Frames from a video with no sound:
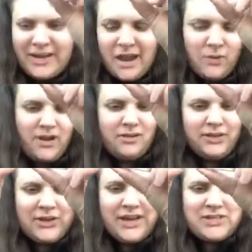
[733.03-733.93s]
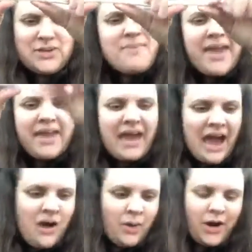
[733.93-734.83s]
and now we are learning to make
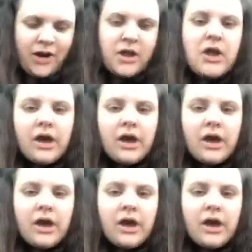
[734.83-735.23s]
our